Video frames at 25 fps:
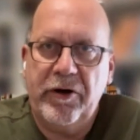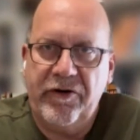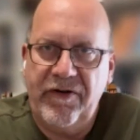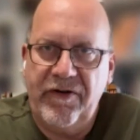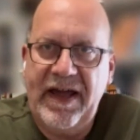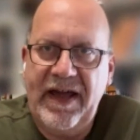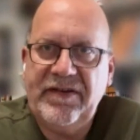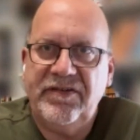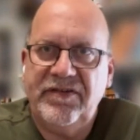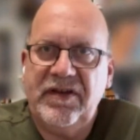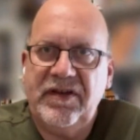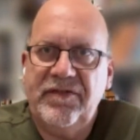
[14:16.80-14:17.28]

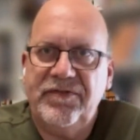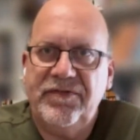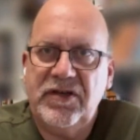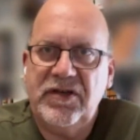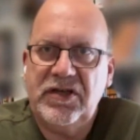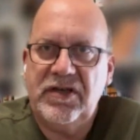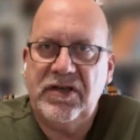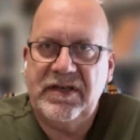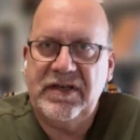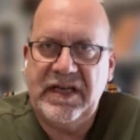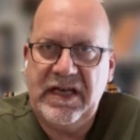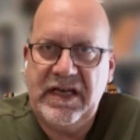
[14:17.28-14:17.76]

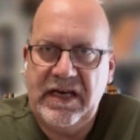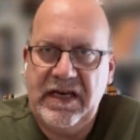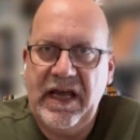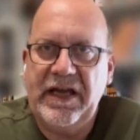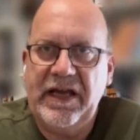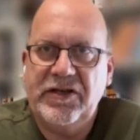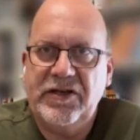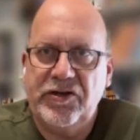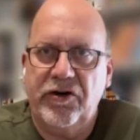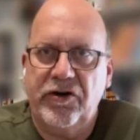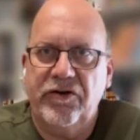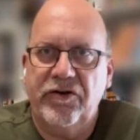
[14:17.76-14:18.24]
progressive
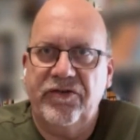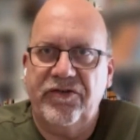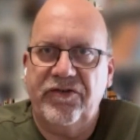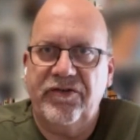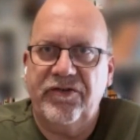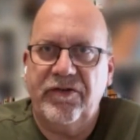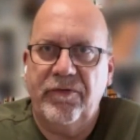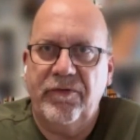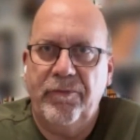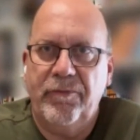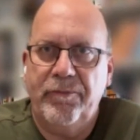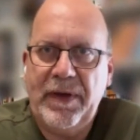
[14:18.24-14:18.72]

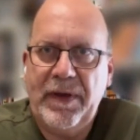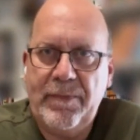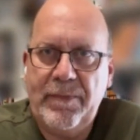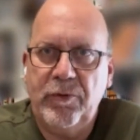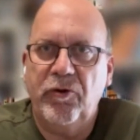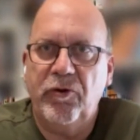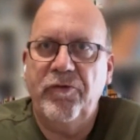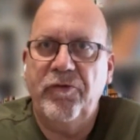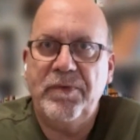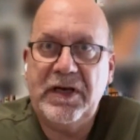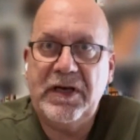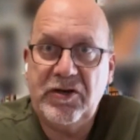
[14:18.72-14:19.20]
teenagers,
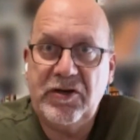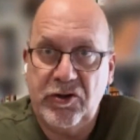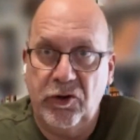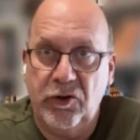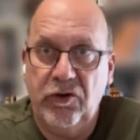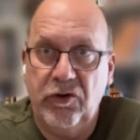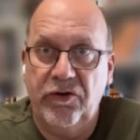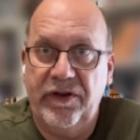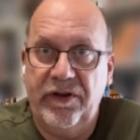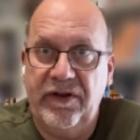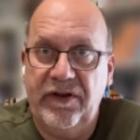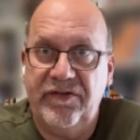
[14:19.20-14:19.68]
people who've been
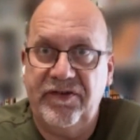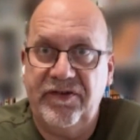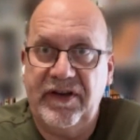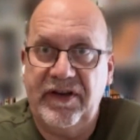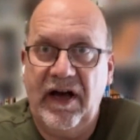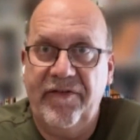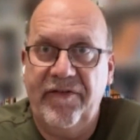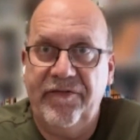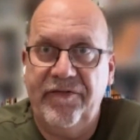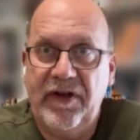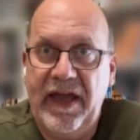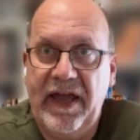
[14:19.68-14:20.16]
taught this
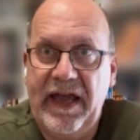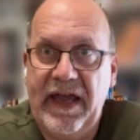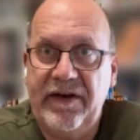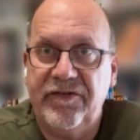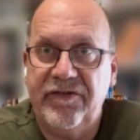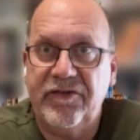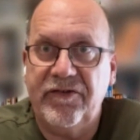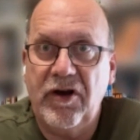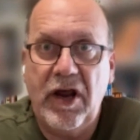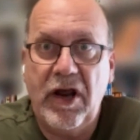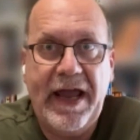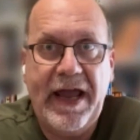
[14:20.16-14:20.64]
stuff,
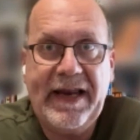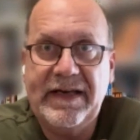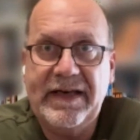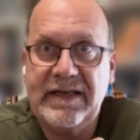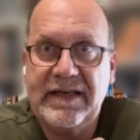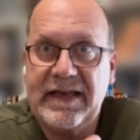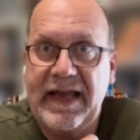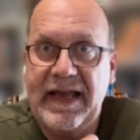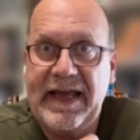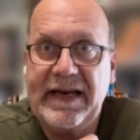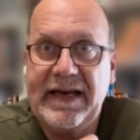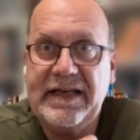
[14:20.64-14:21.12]
it's
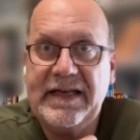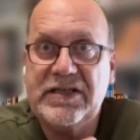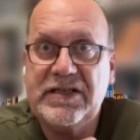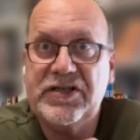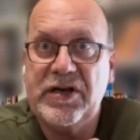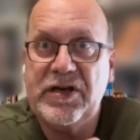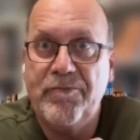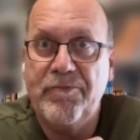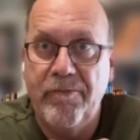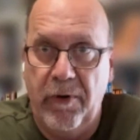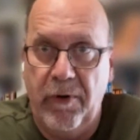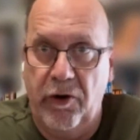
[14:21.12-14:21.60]
it it
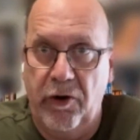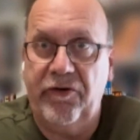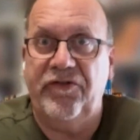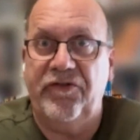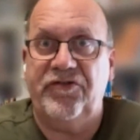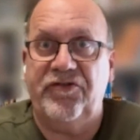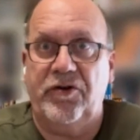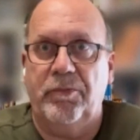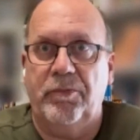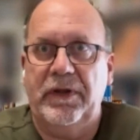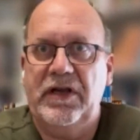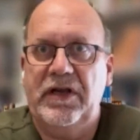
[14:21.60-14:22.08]
is
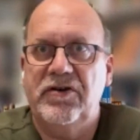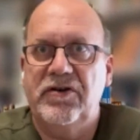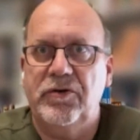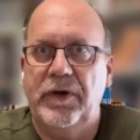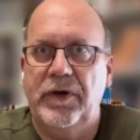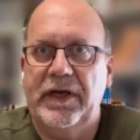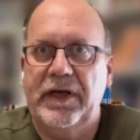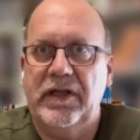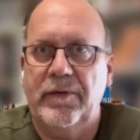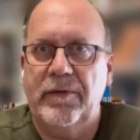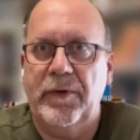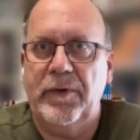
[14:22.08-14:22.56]
demonstrably
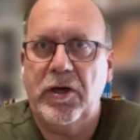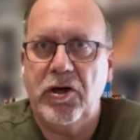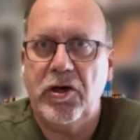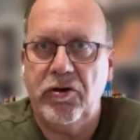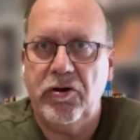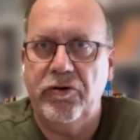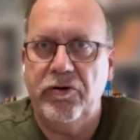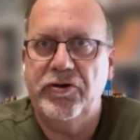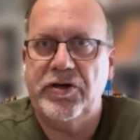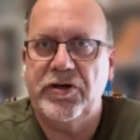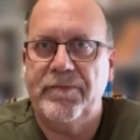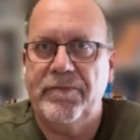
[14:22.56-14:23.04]
doing them a
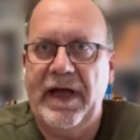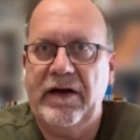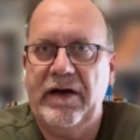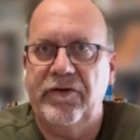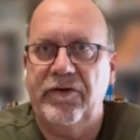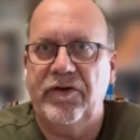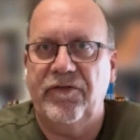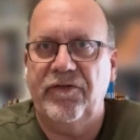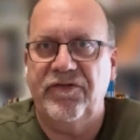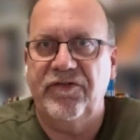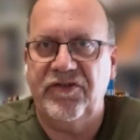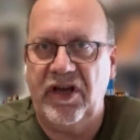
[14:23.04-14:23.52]
huge
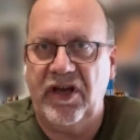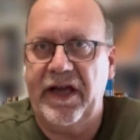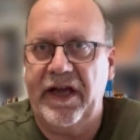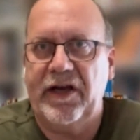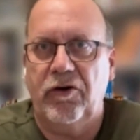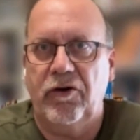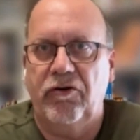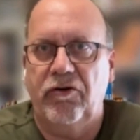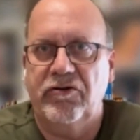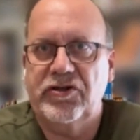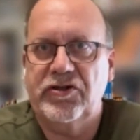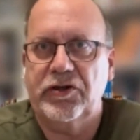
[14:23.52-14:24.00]
amount of
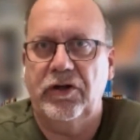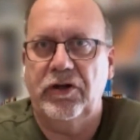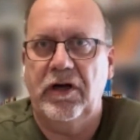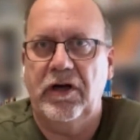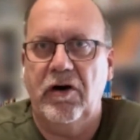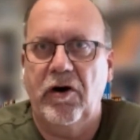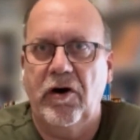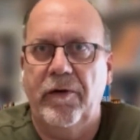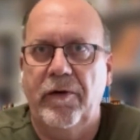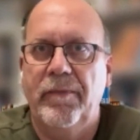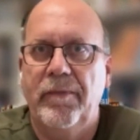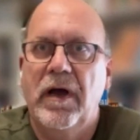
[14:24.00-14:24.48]

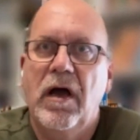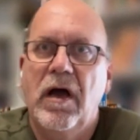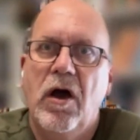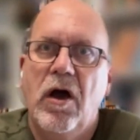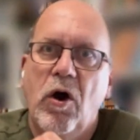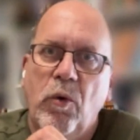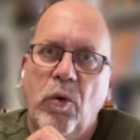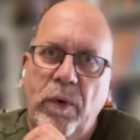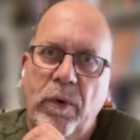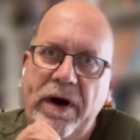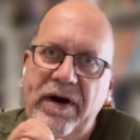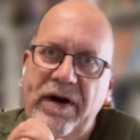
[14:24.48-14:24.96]
psychological harm.
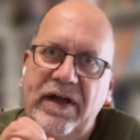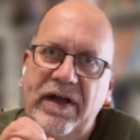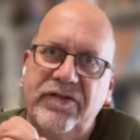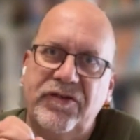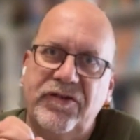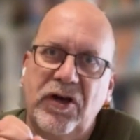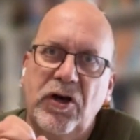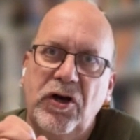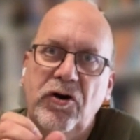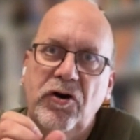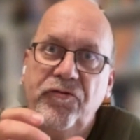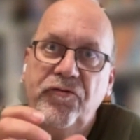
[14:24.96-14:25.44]

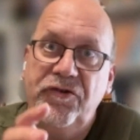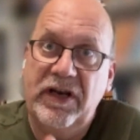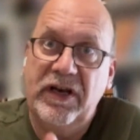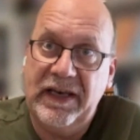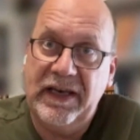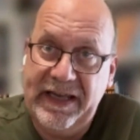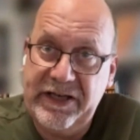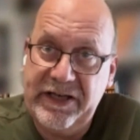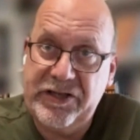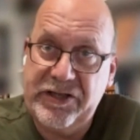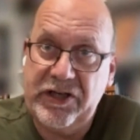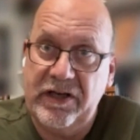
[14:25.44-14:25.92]
Whereas
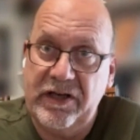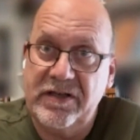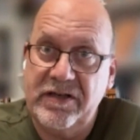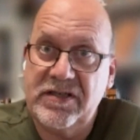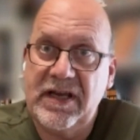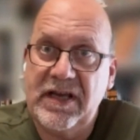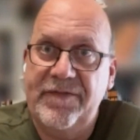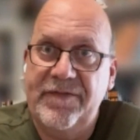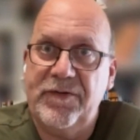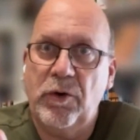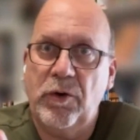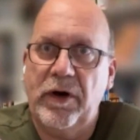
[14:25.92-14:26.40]

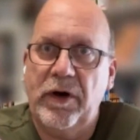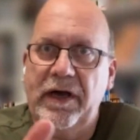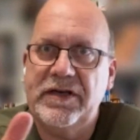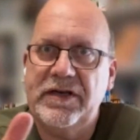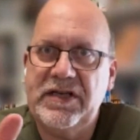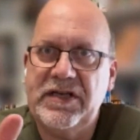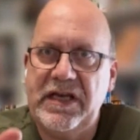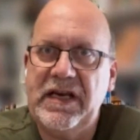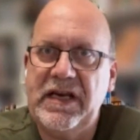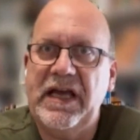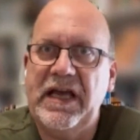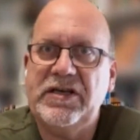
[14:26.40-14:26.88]
religious, if you're
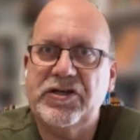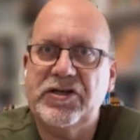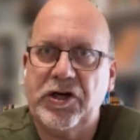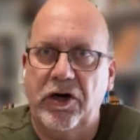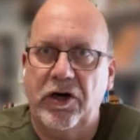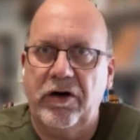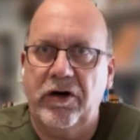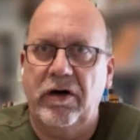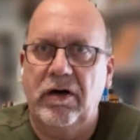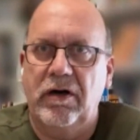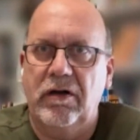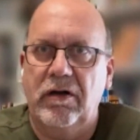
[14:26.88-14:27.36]
a
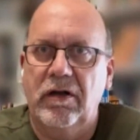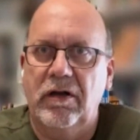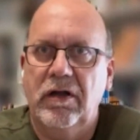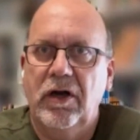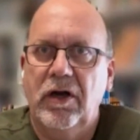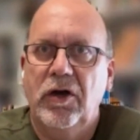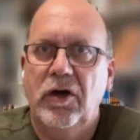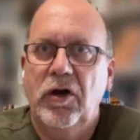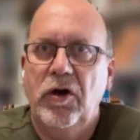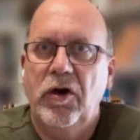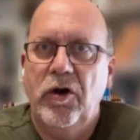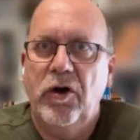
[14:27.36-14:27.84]
teenage
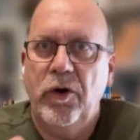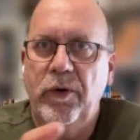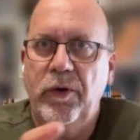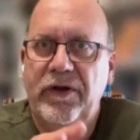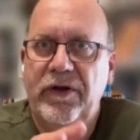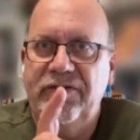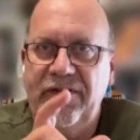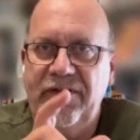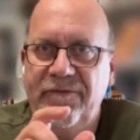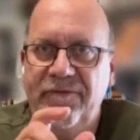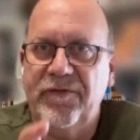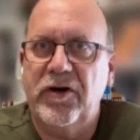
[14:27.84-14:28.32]
girl
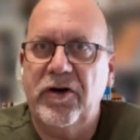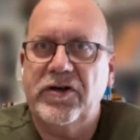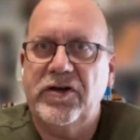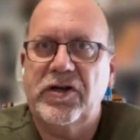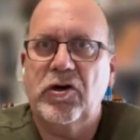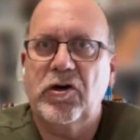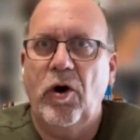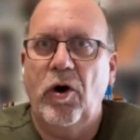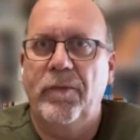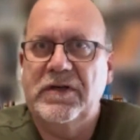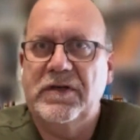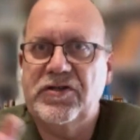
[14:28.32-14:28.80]
who is
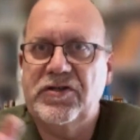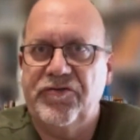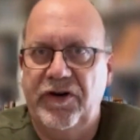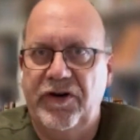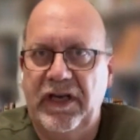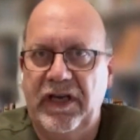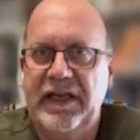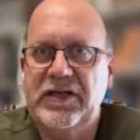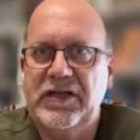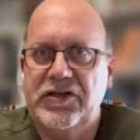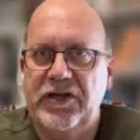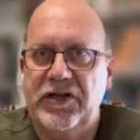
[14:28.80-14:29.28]
inverted
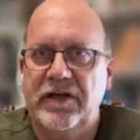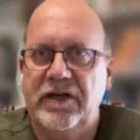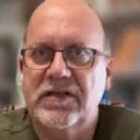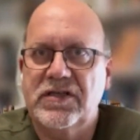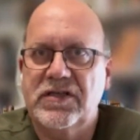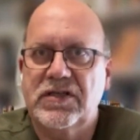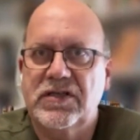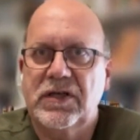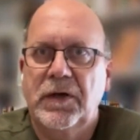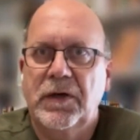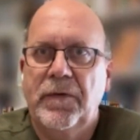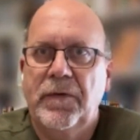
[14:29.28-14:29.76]
commas
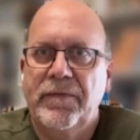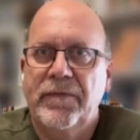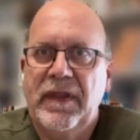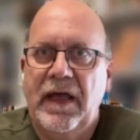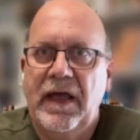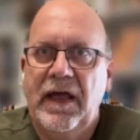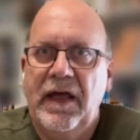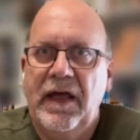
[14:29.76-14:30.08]
religious,